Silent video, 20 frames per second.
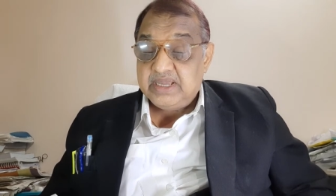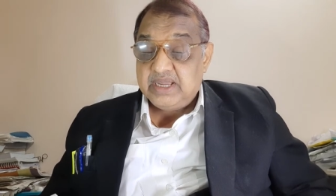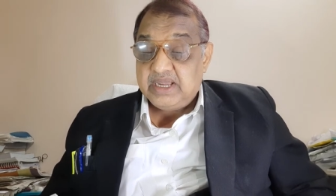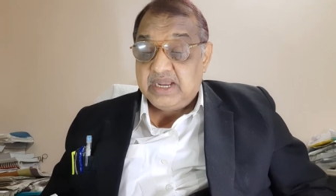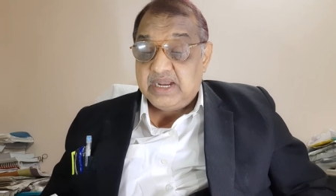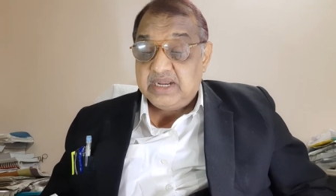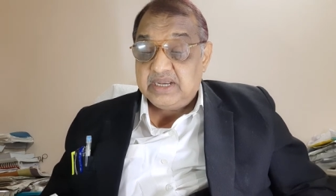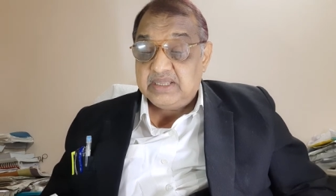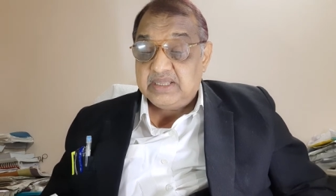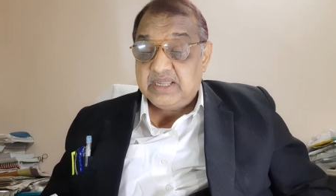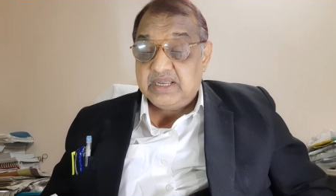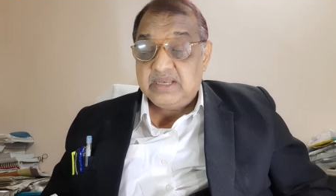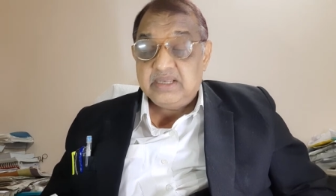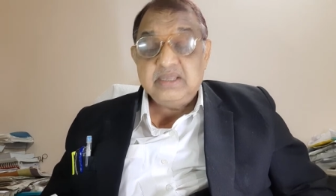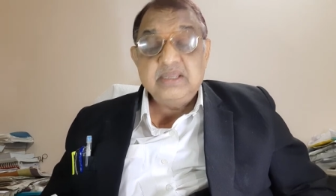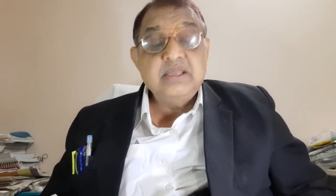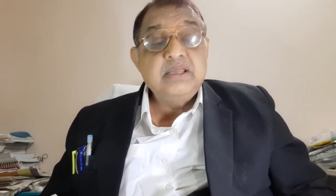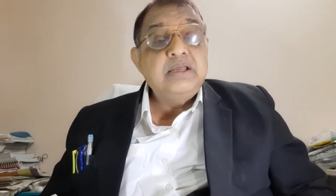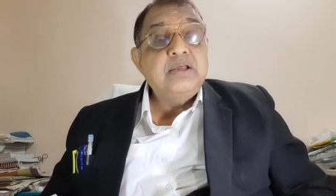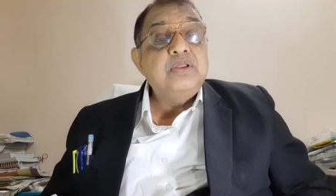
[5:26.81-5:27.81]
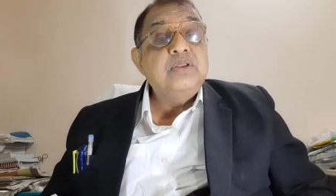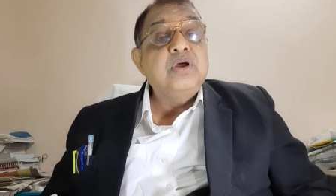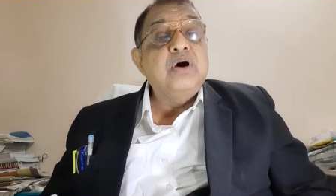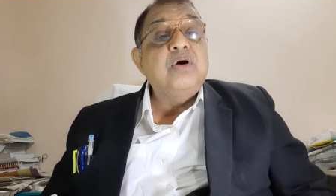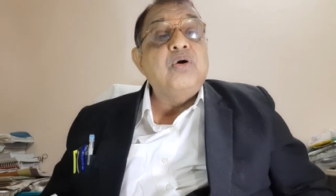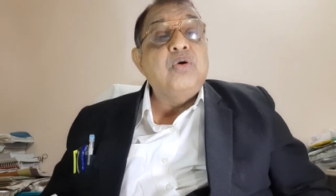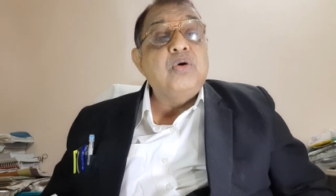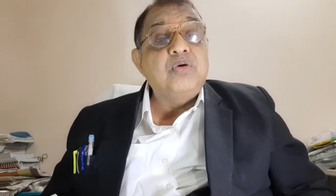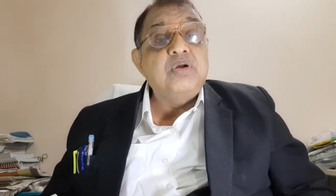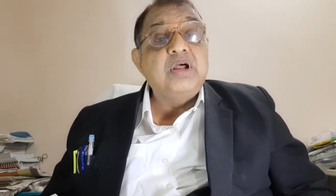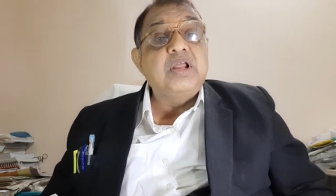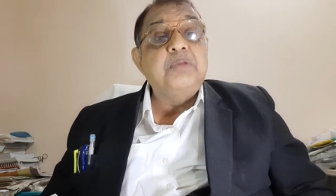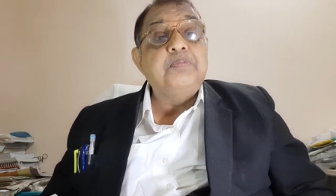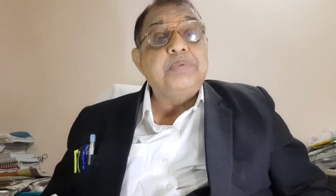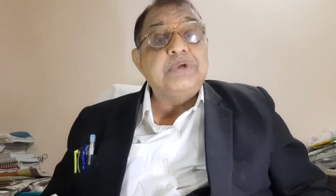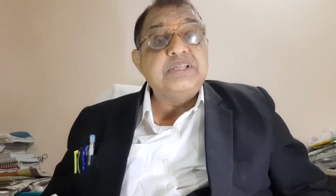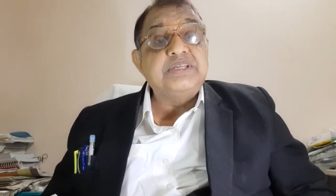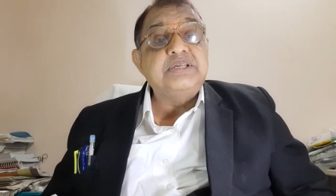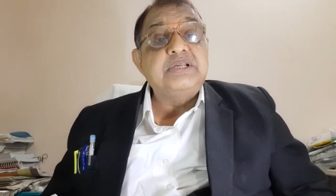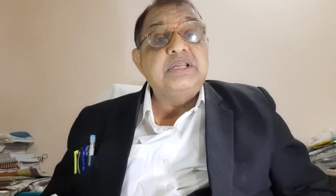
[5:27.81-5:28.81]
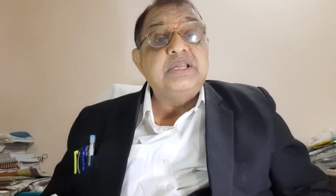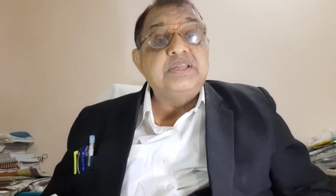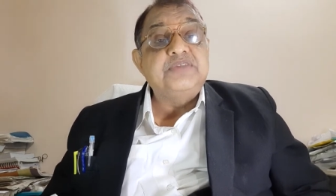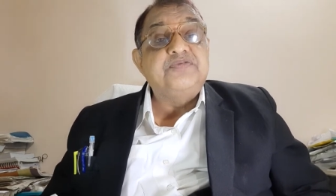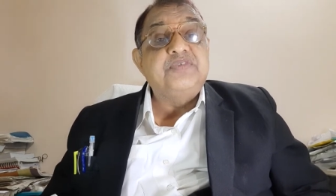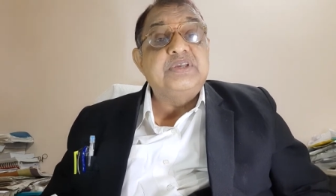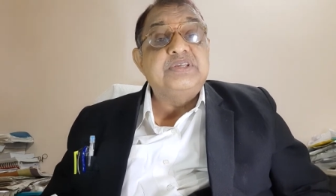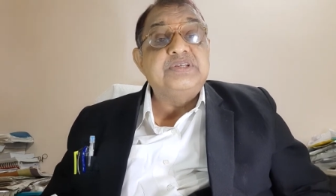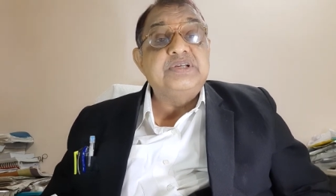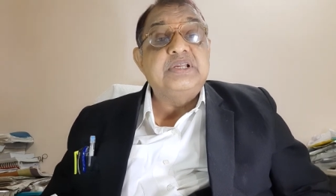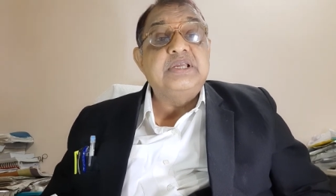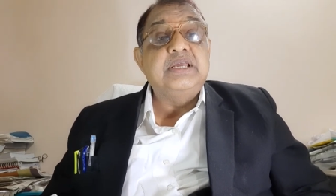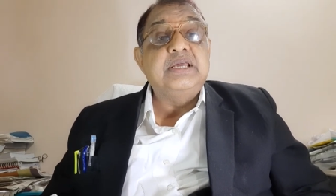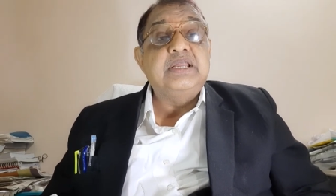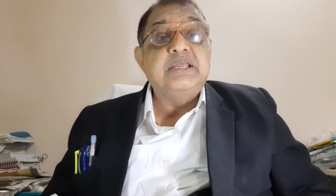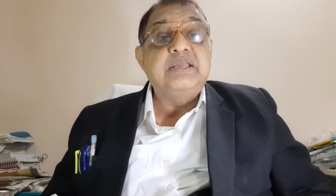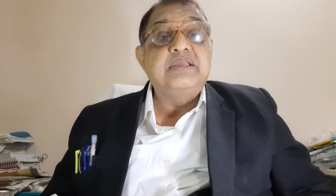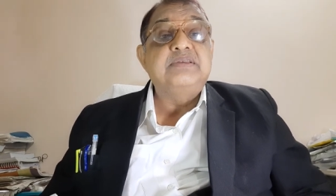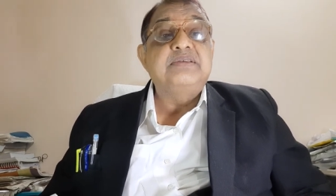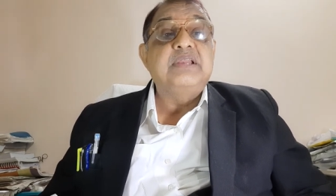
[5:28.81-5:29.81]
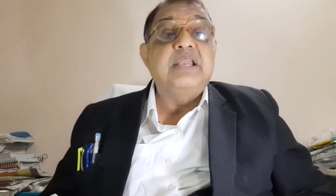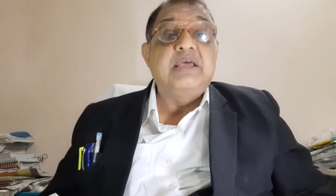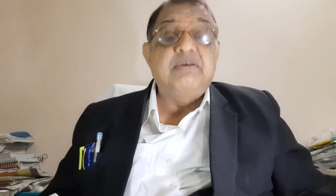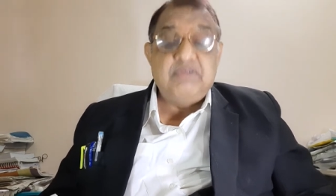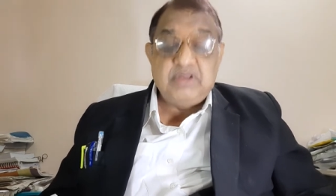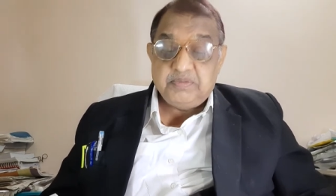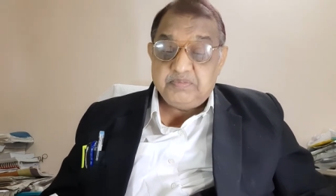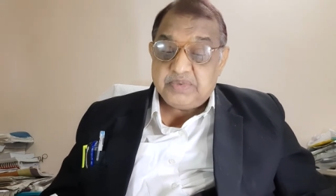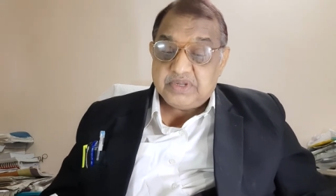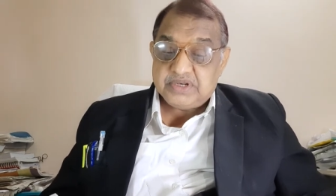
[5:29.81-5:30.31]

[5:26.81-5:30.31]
And then the overall percentage fixed here is 11%.